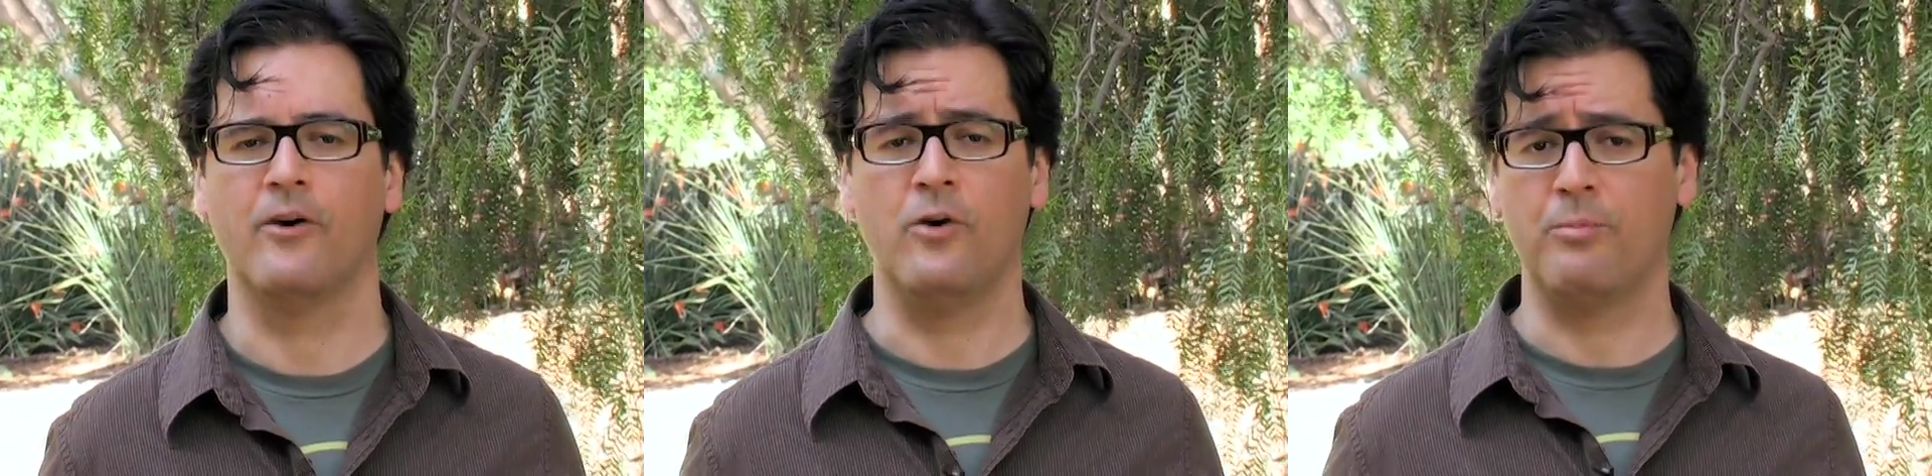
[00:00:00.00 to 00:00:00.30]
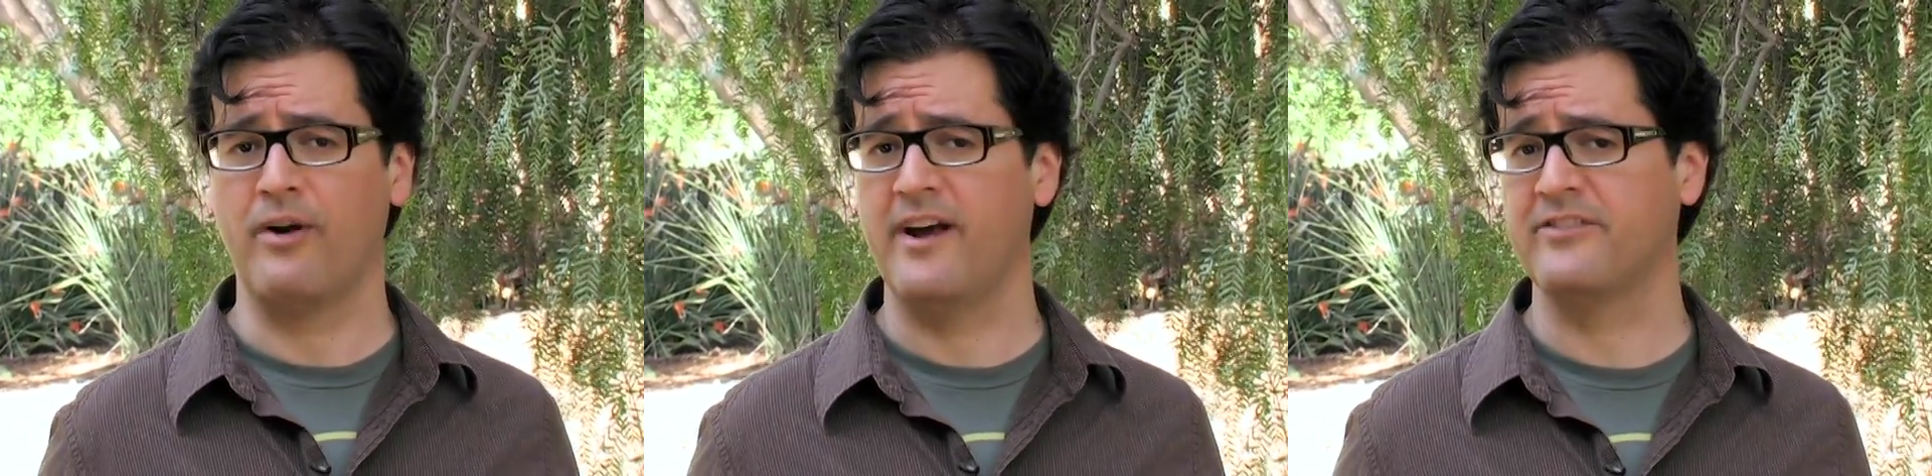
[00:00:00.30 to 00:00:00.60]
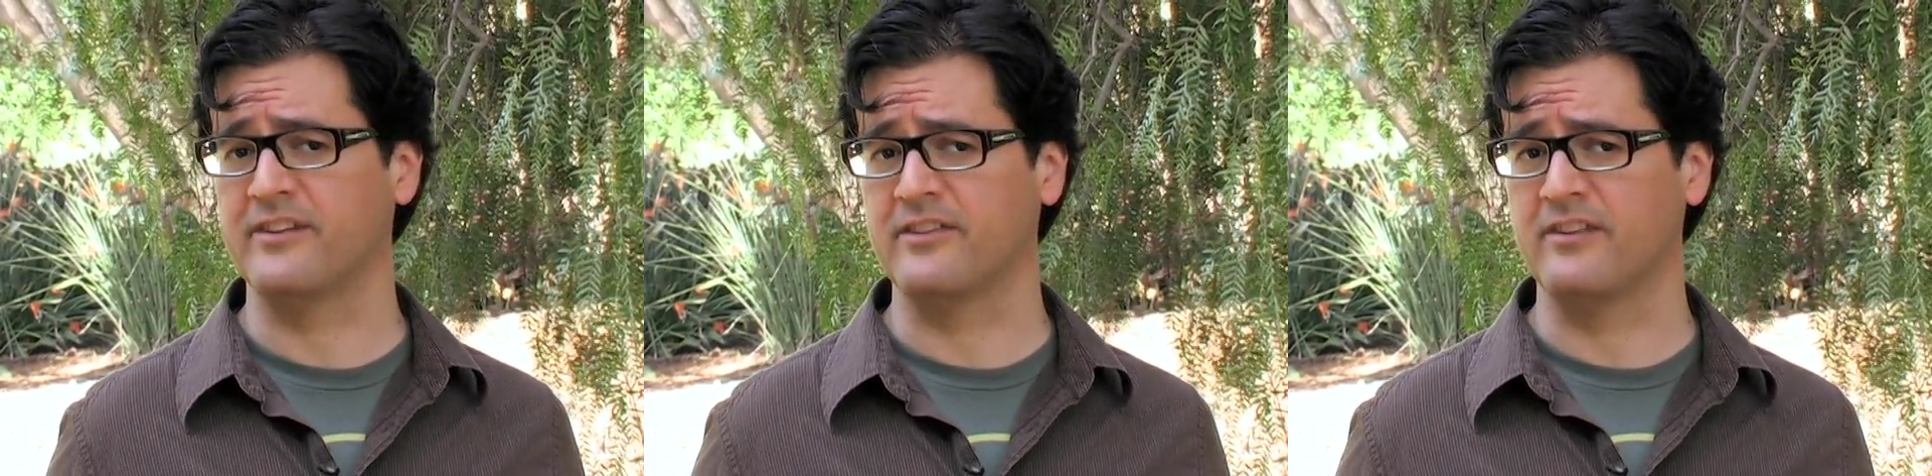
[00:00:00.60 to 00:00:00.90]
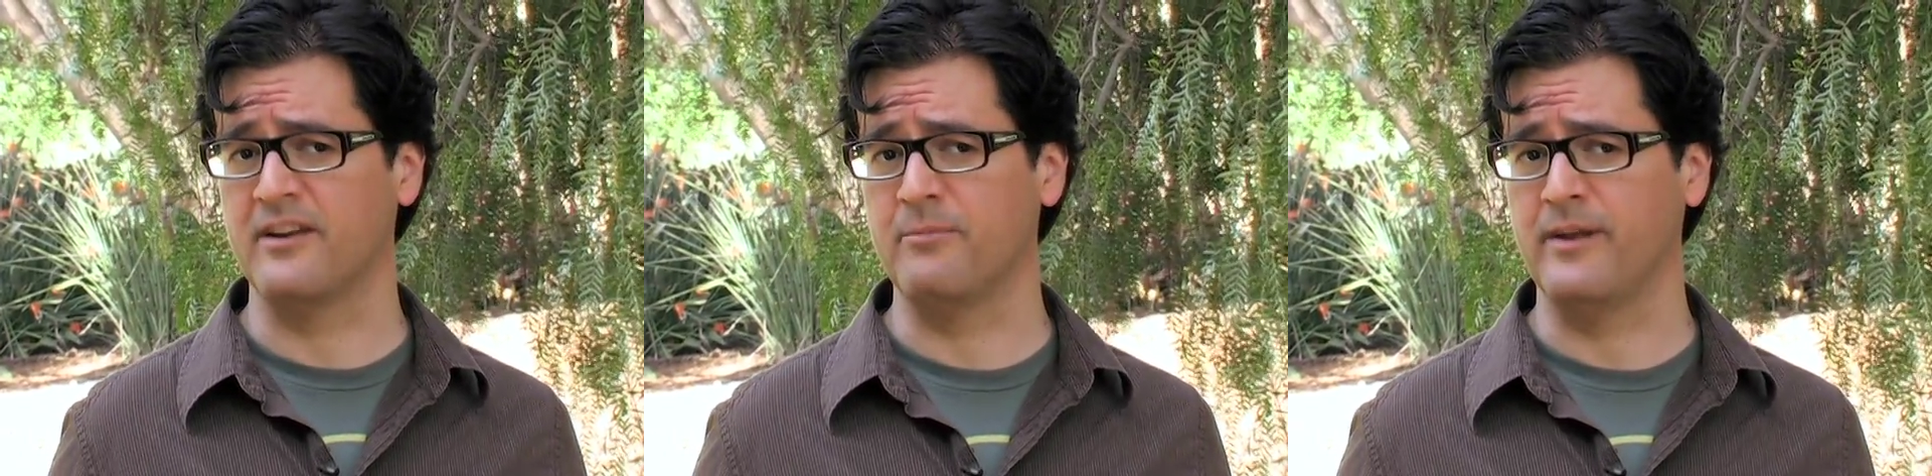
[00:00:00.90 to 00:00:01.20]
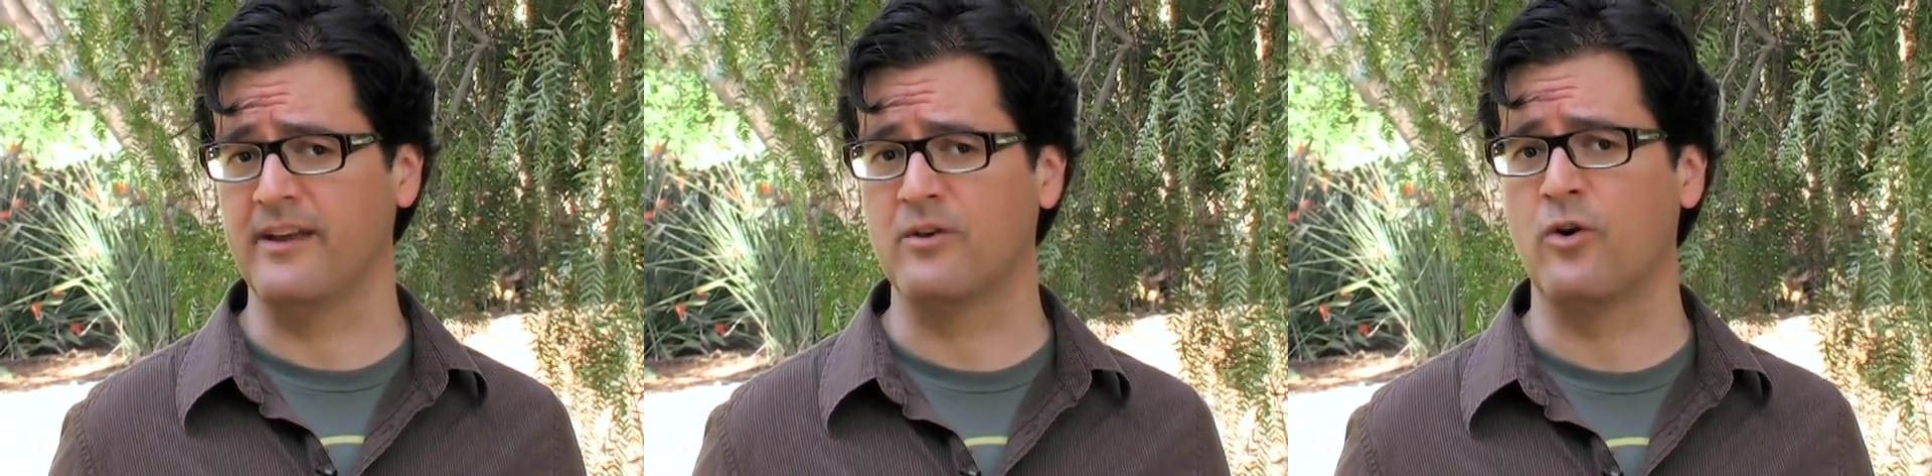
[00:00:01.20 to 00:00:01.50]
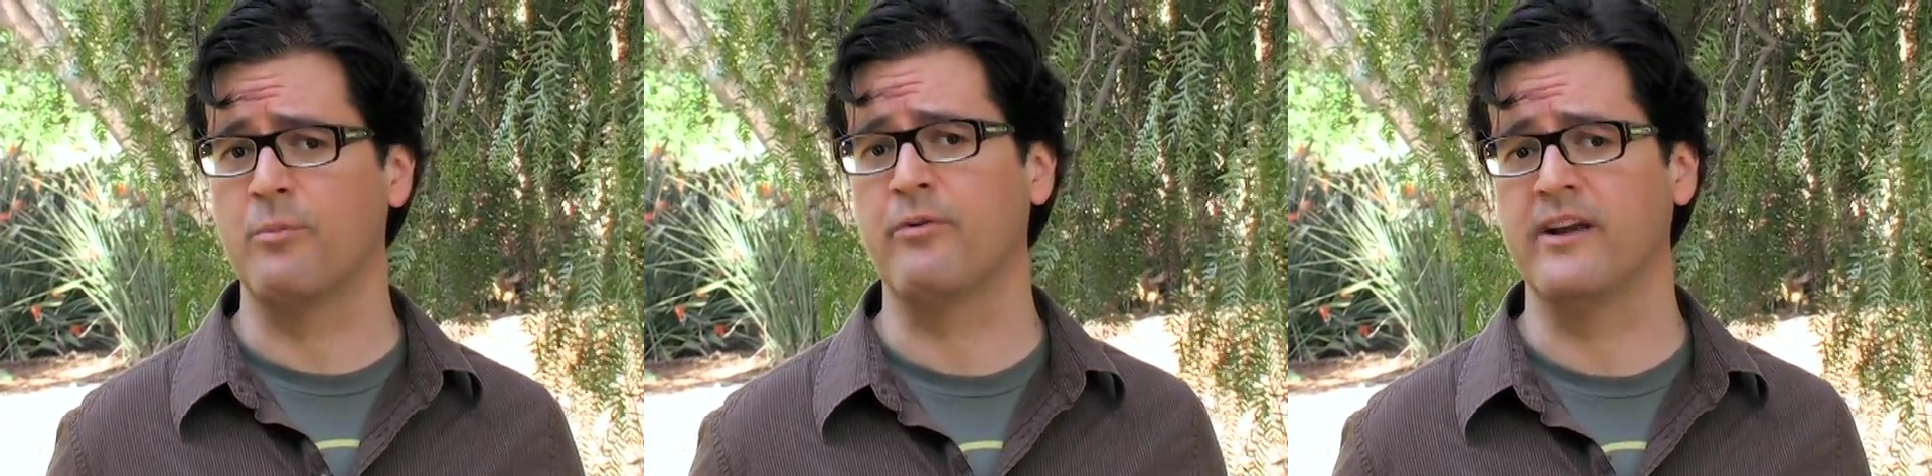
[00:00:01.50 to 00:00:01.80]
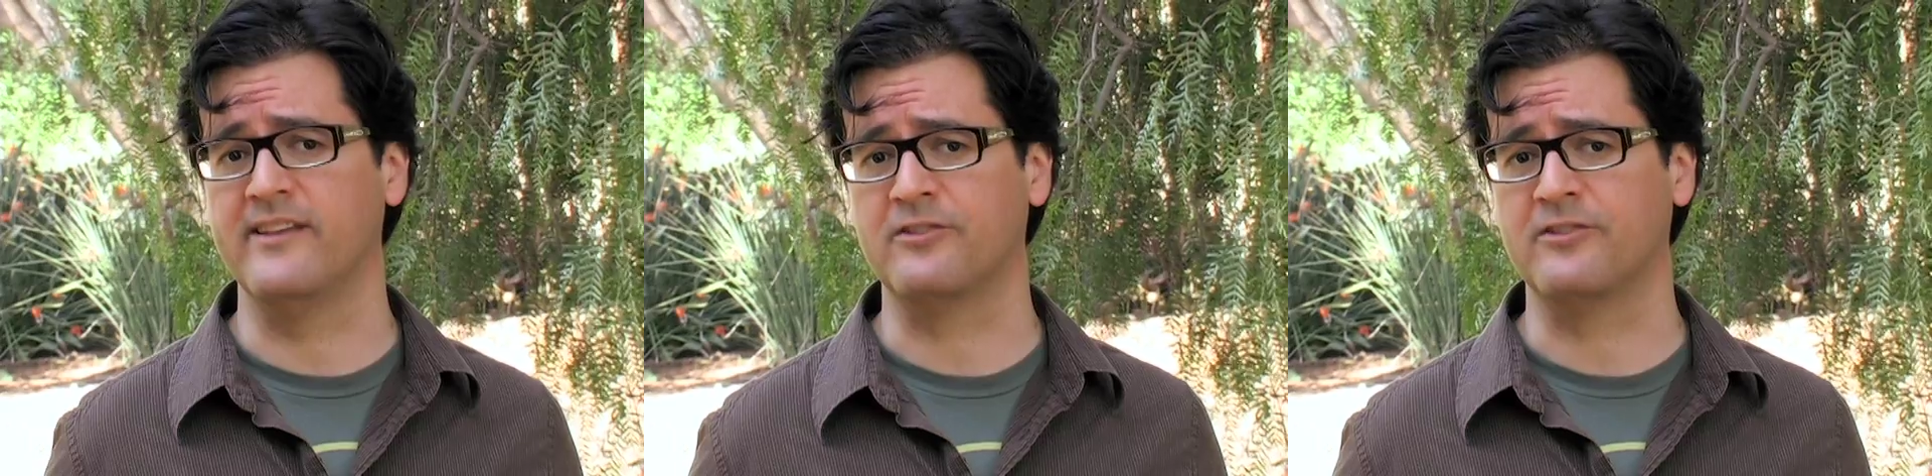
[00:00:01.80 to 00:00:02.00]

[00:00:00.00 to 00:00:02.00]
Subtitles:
the whole project is going to be incorporating